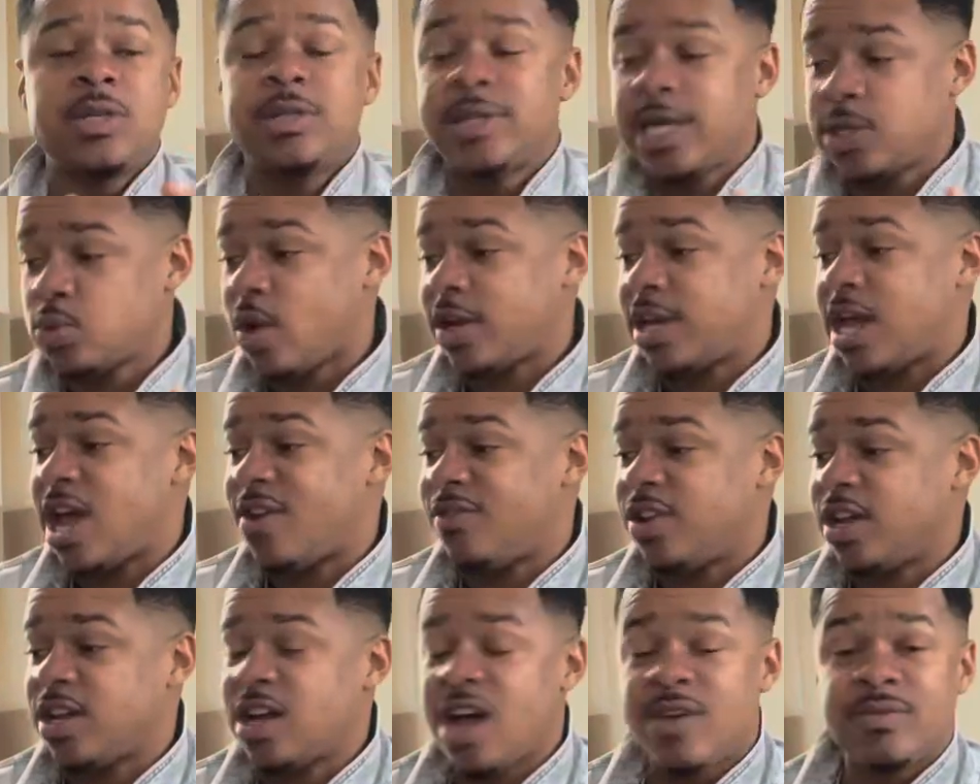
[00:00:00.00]
That's why they're
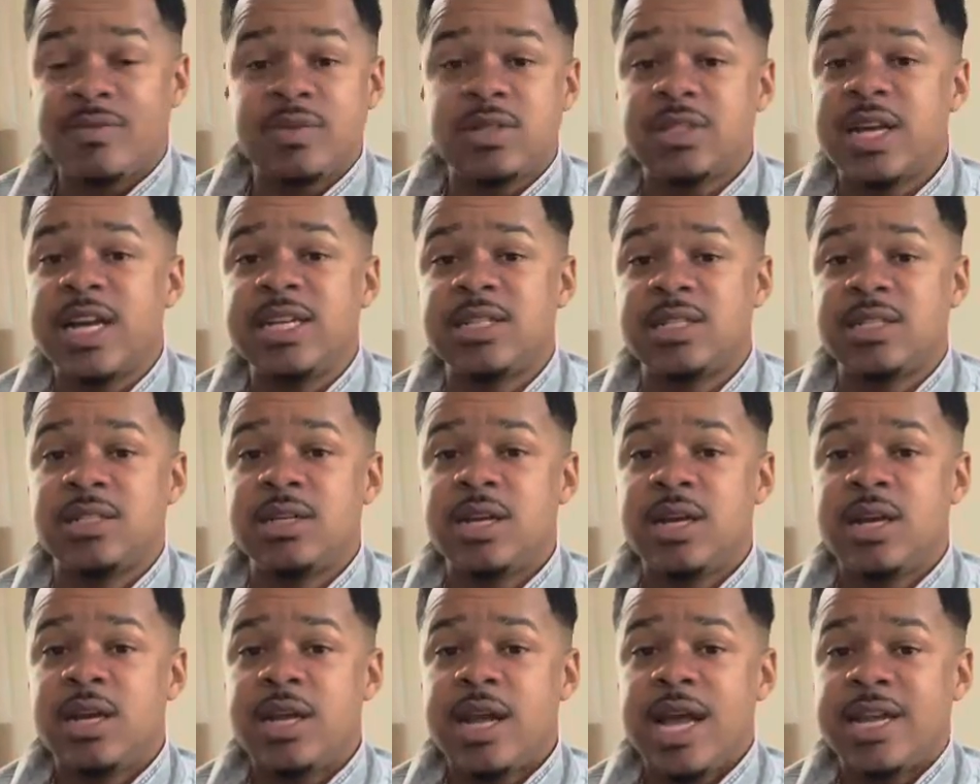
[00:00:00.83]
having a conversation
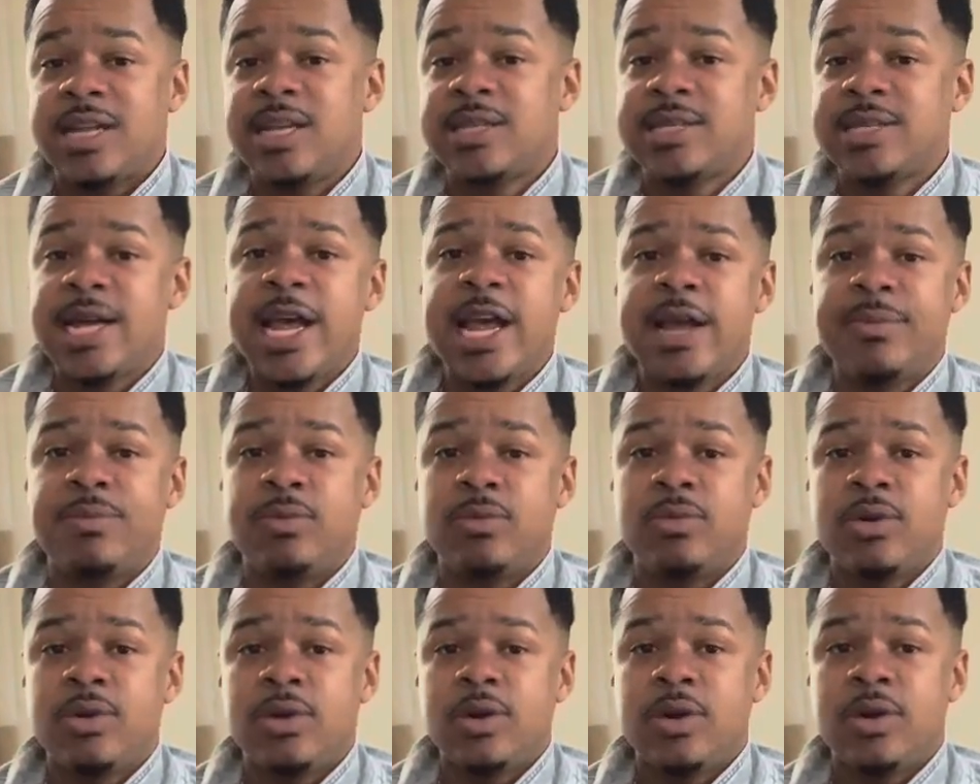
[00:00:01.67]
at the table.
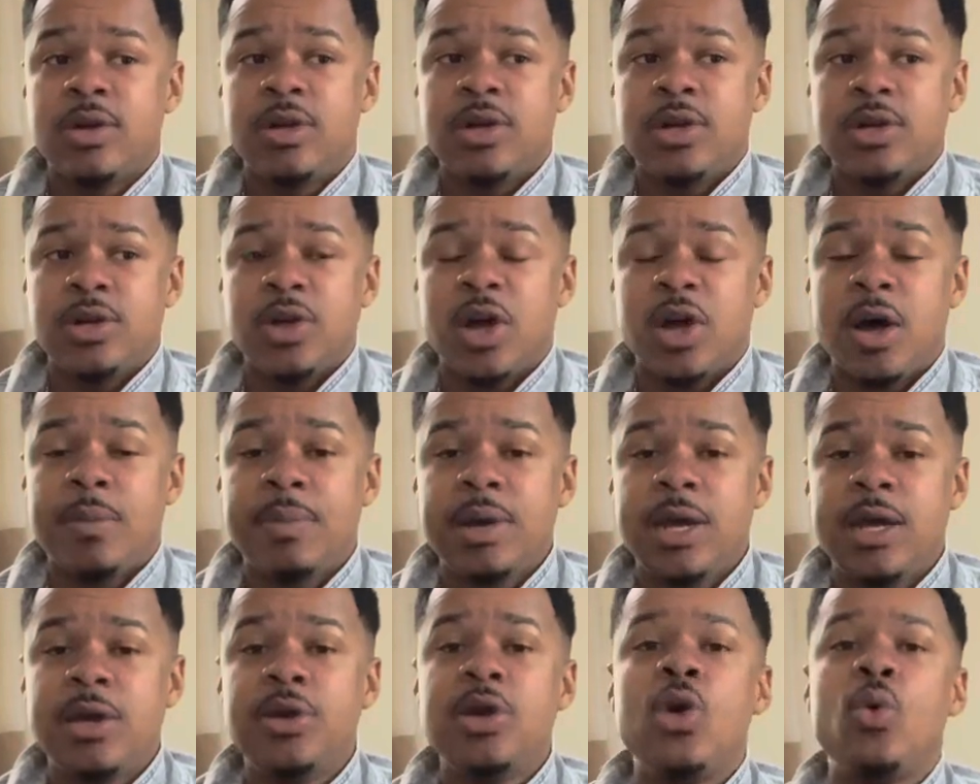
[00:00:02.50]
You know what I
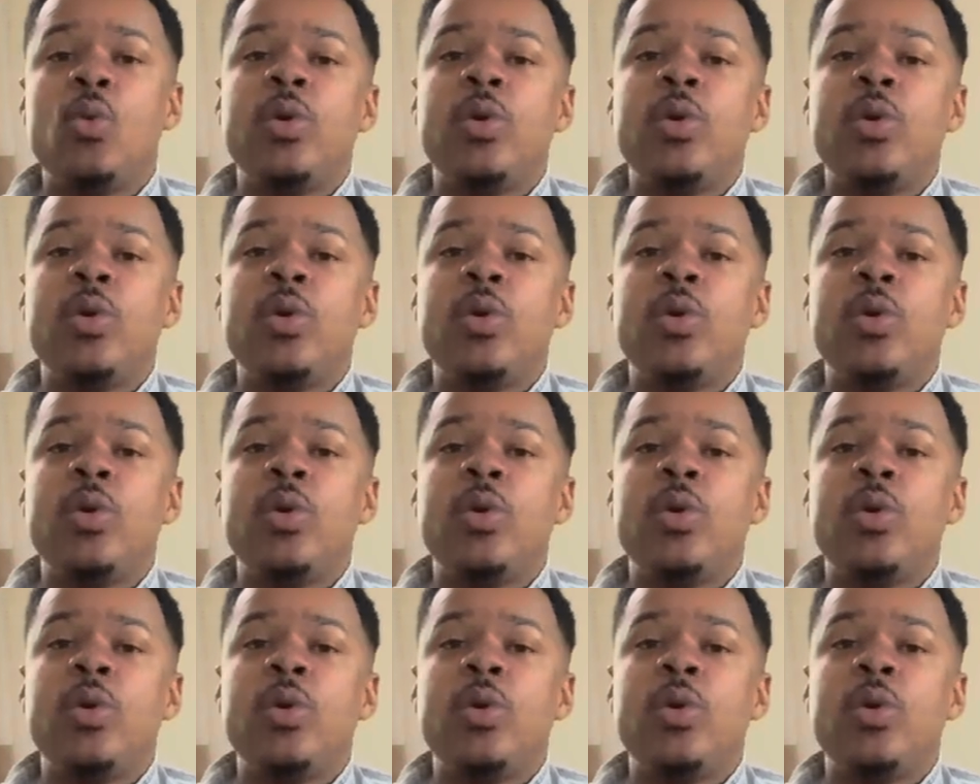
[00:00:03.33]
mean?